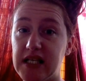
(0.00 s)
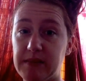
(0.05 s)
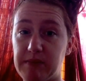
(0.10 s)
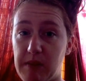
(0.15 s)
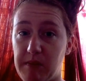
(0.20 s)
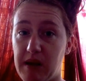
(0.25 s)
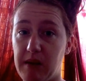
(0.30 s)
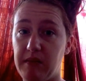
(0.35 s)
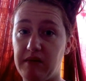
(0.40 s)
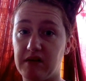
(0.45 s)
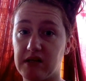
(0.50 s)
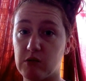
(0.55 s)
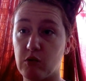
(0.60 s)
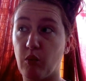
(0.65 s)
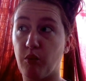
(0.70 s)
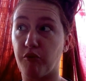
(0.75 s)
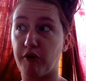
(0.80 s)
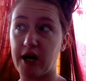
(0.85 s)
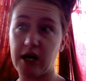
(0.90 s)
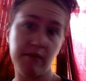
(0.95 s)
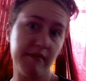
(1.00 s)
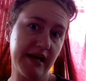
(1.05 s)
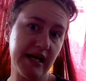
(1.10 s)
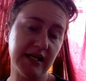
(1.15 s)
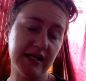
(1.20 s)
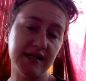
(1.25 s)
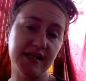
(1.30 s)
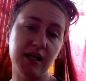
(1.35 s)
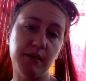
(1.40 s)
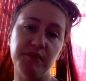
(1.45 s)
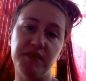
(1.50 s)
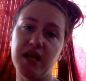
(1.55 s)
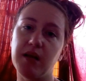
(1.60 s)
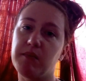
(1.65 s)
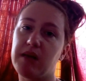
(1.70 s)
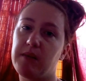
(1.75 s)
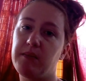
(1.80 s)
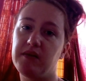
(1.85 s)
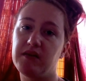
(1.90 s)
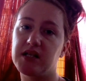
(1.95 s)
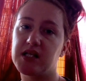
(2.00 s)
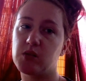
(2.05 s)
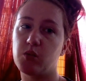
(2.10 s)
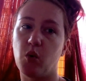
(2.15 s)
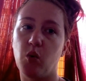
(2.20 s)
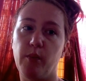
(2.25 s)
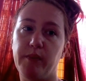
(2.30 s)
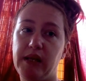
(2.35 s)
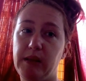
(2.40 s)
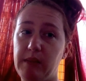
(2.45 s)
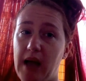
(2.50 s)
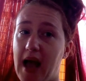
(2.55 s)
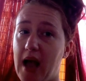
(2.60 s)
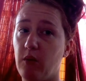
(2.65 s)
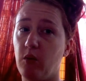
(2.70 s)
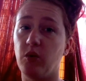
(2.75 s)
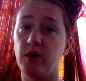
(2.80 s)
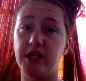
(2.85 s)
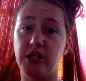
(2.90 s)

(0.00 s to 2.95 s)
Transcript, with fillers: but maybe this will bring me into something. Maybe this will meet. I will